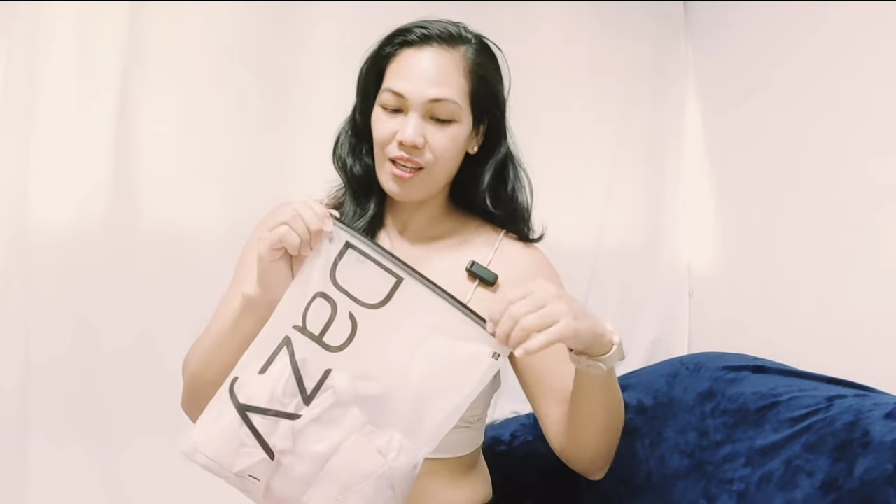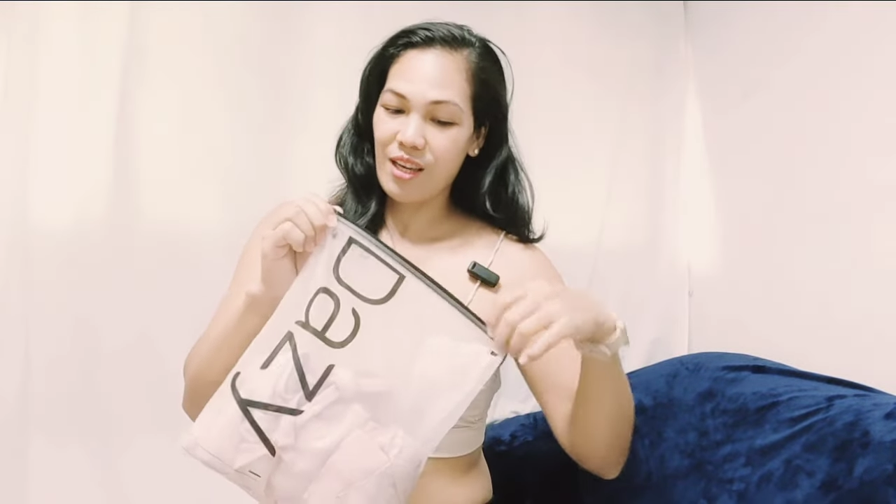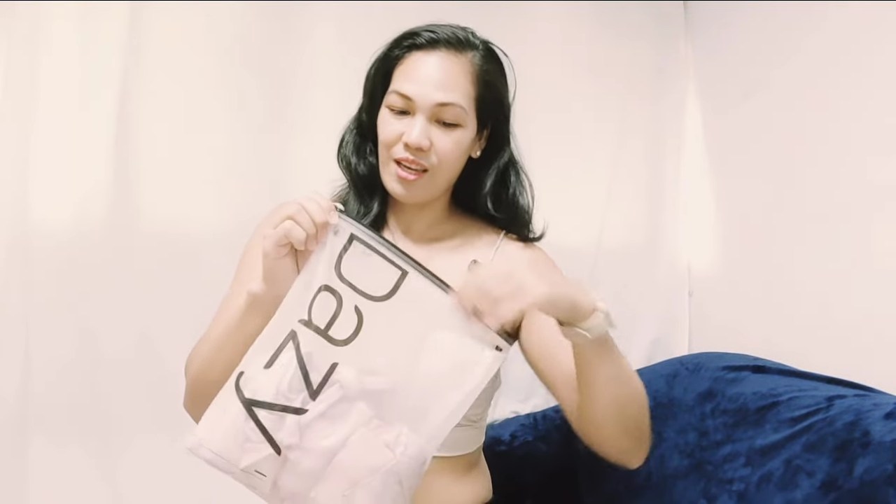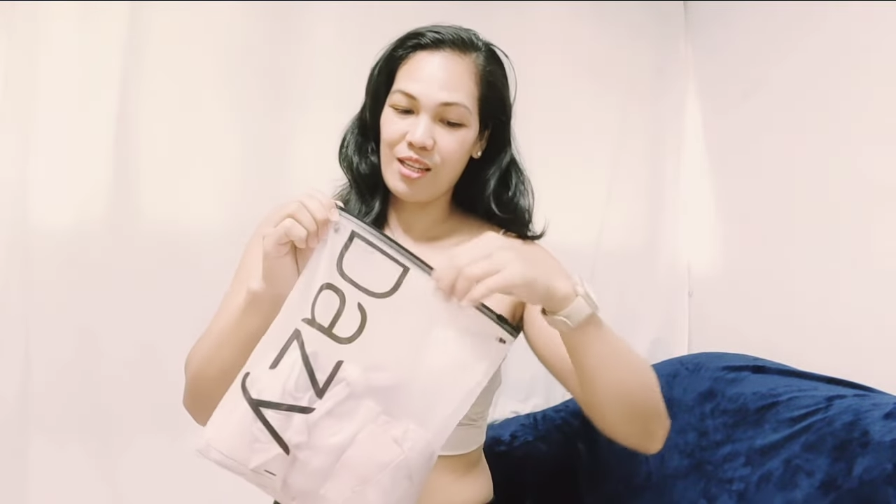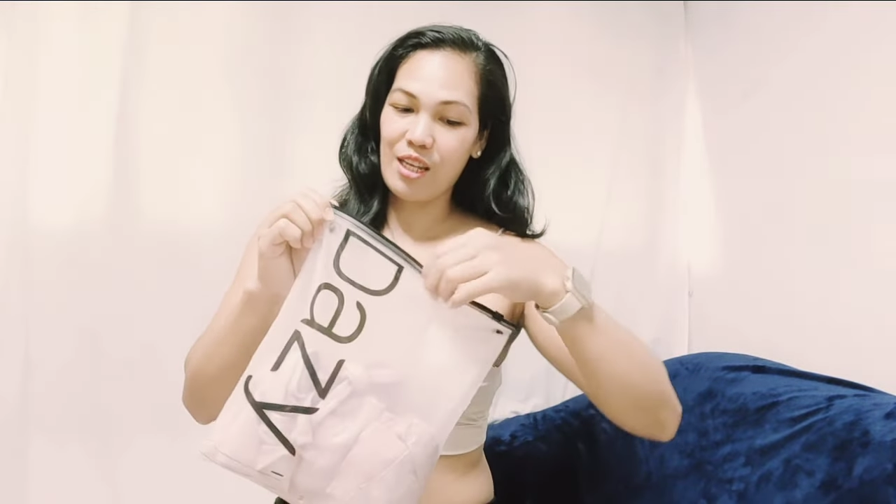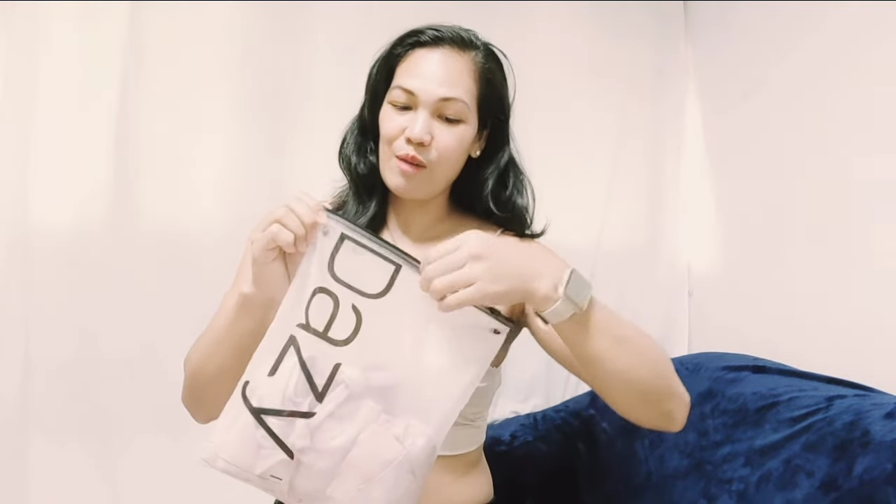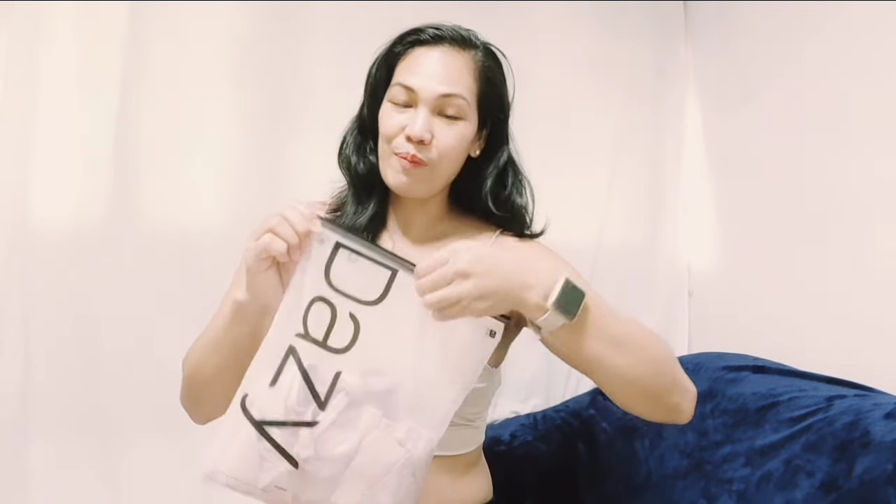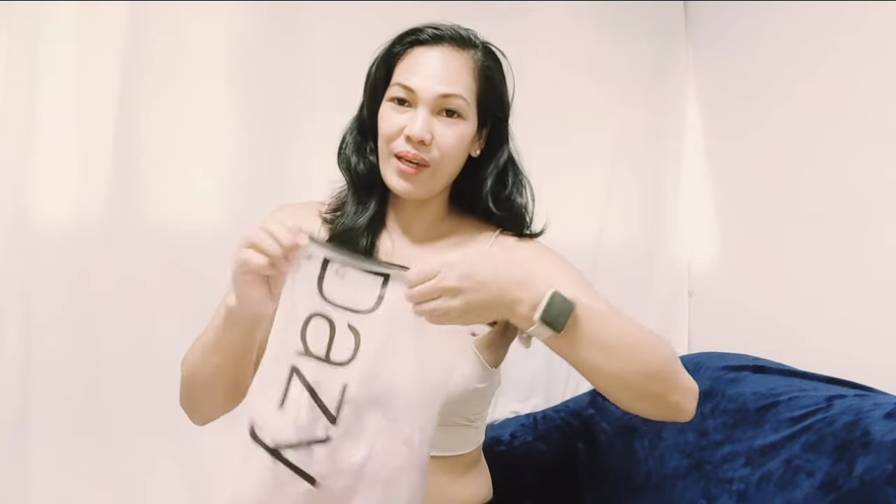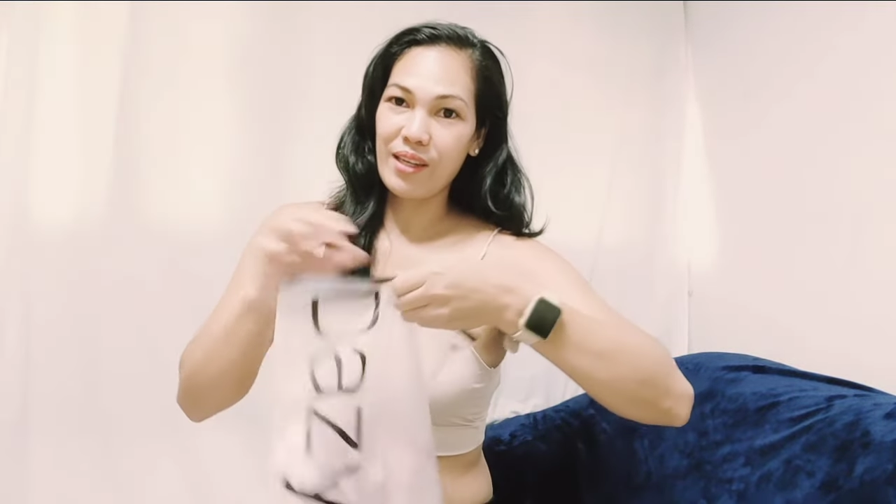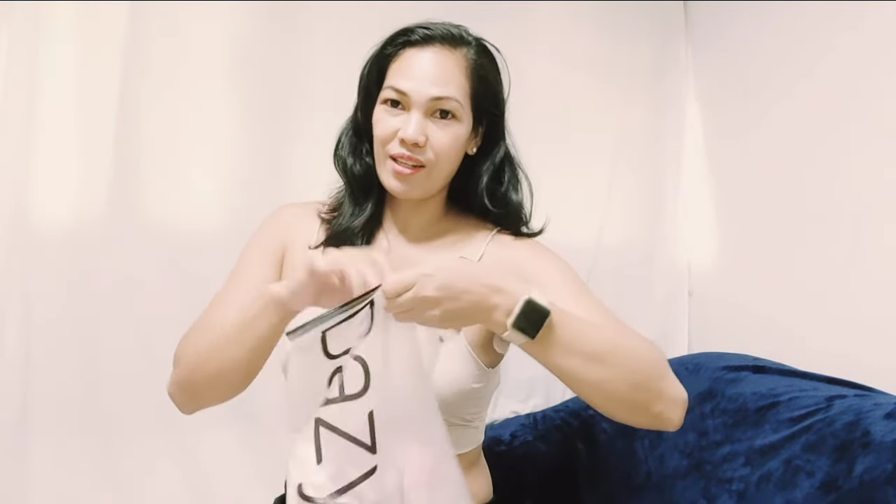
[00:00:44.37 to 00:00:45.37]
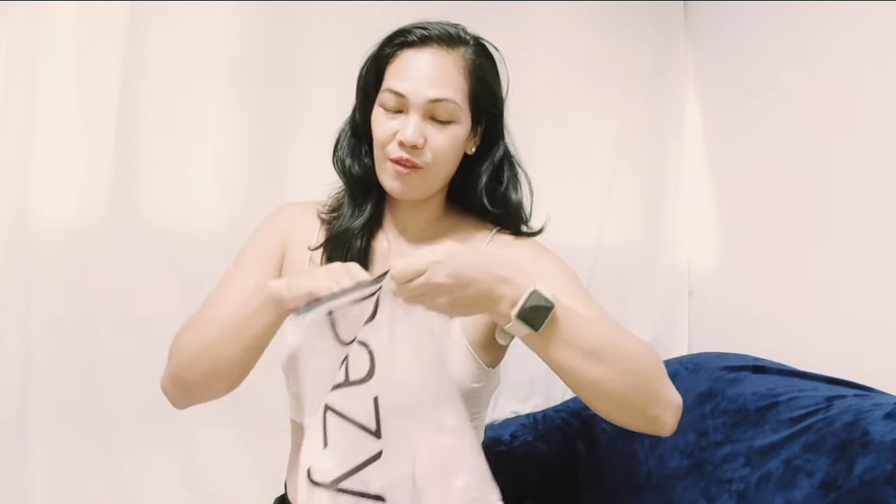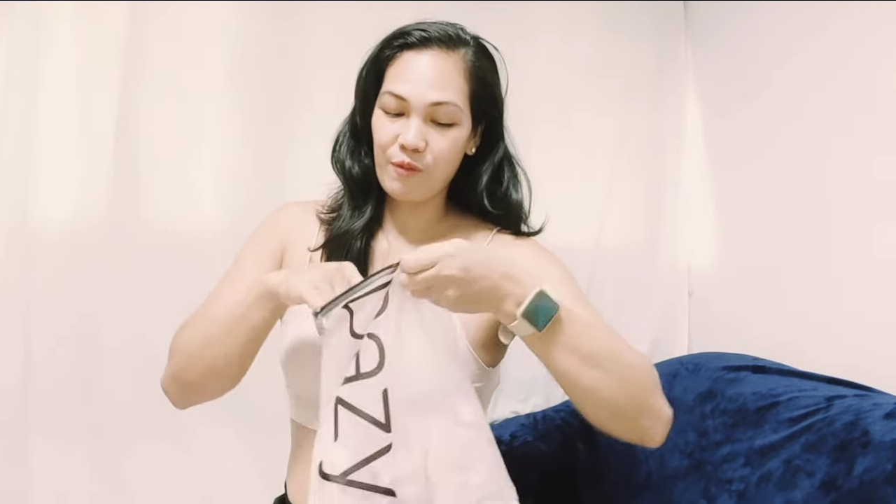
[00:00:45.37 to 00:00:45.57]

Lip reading: and I paid it